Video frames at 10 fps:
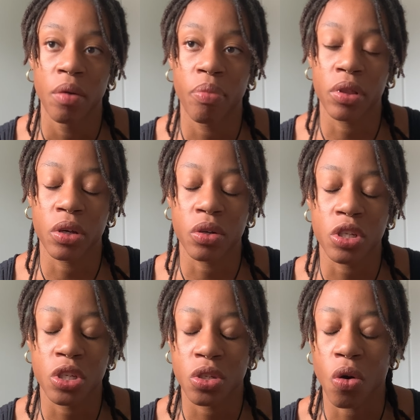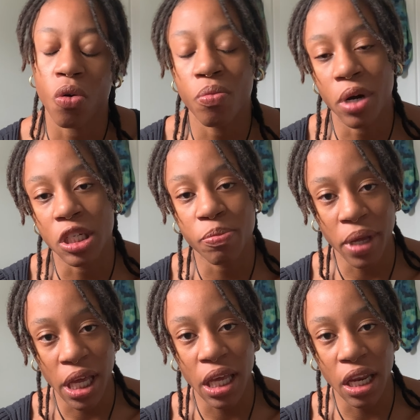But there is so much
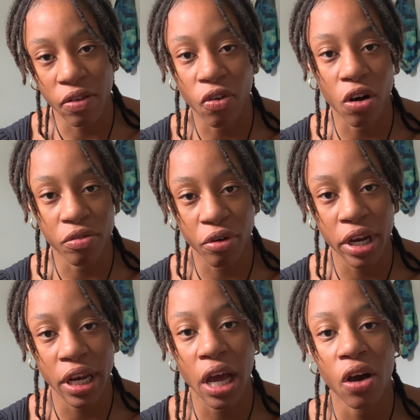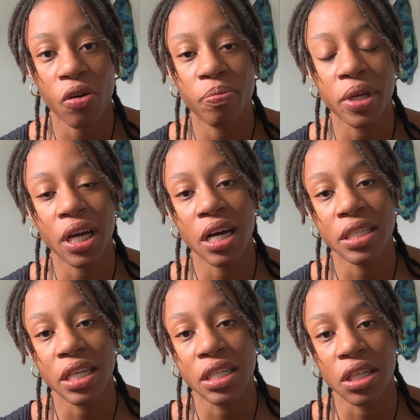pain involved right now because
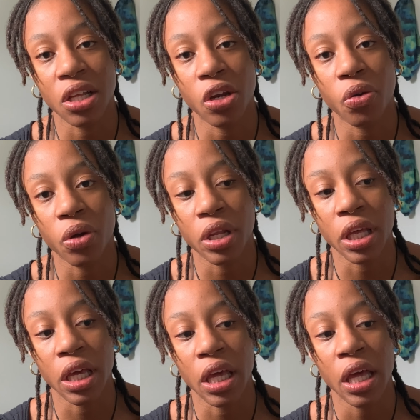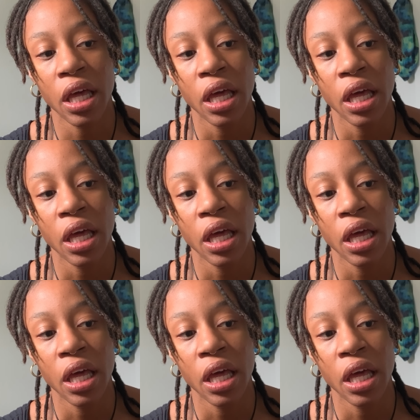it's literally,